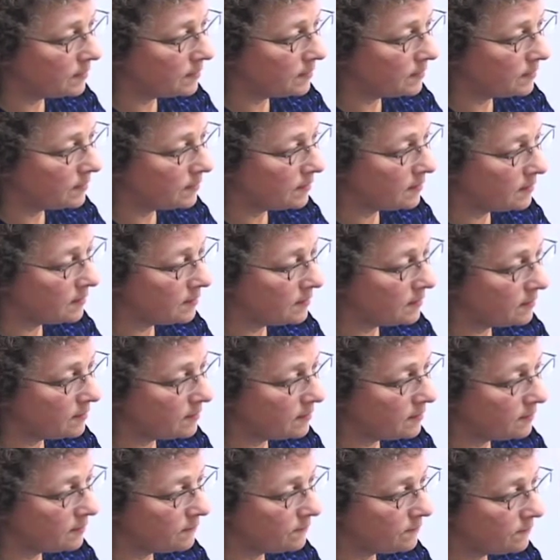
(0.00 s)
And I
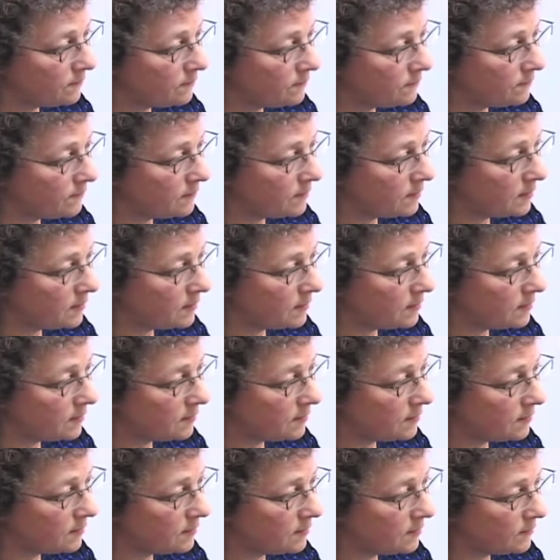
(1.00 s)
think,
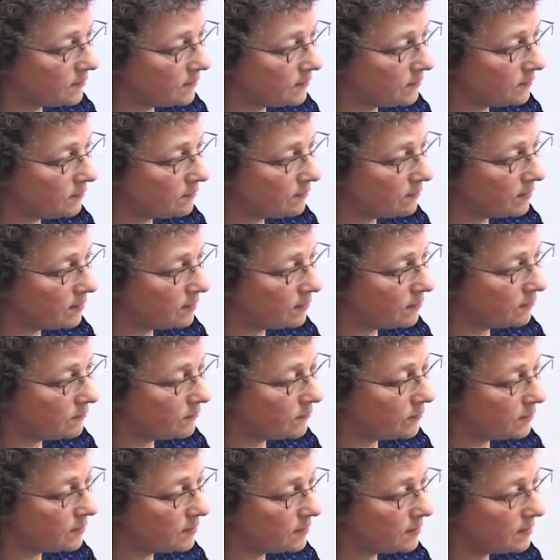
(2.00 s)
I don't know
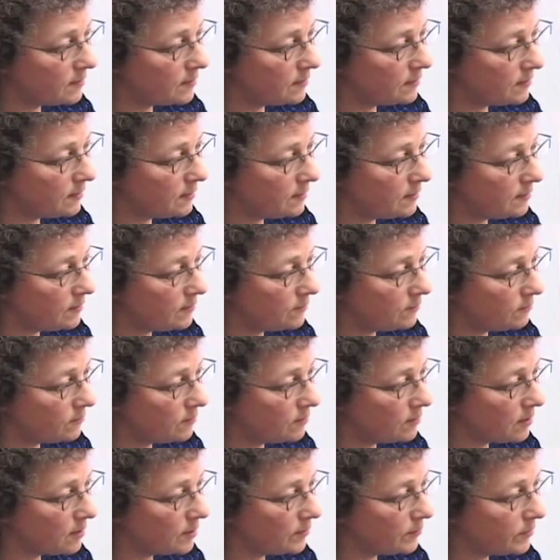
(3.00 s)
if you can see it or
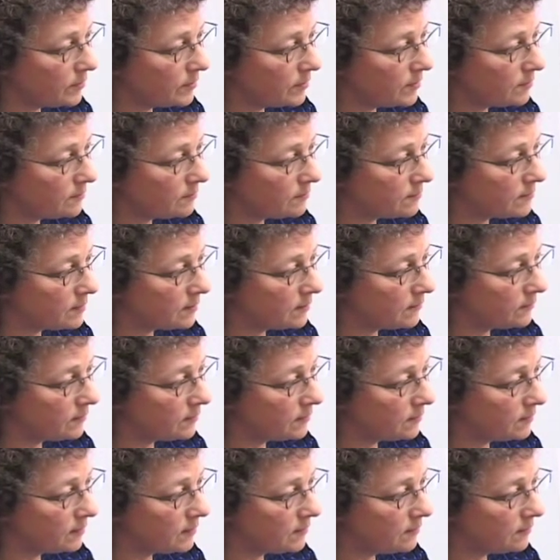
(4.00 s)
not, but there's
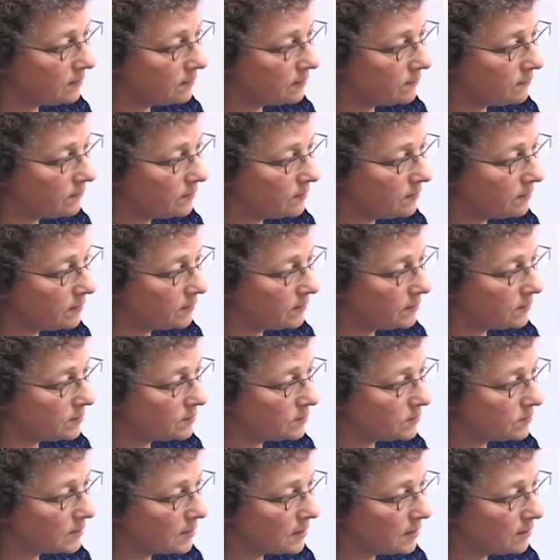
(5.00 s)
definitely a very
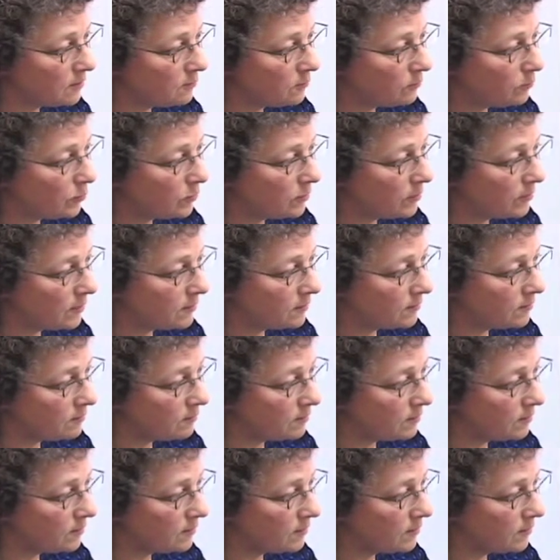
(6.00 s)
shallow breath
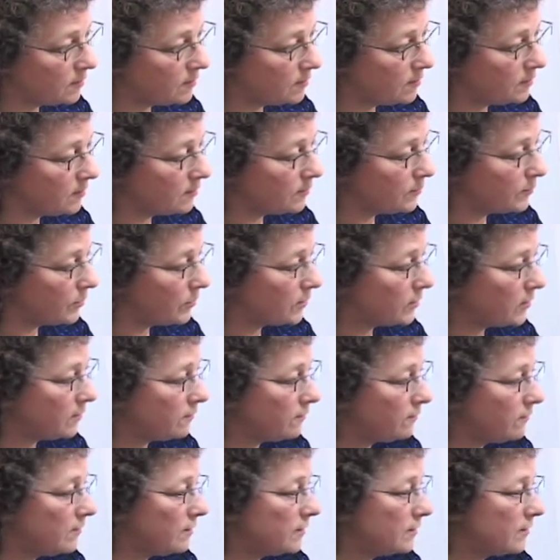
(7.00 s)
going on in his body
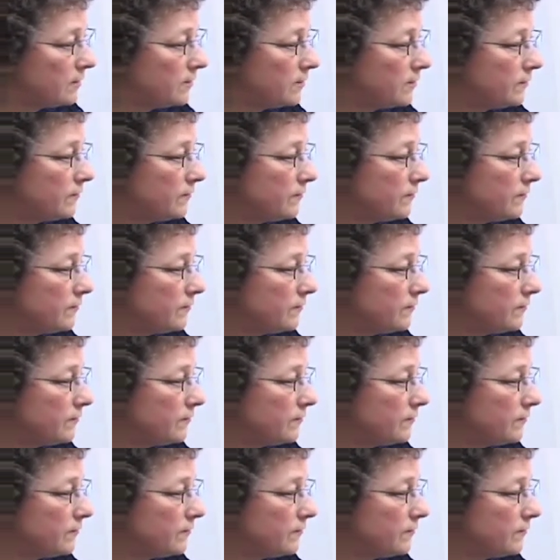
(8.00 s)
right now.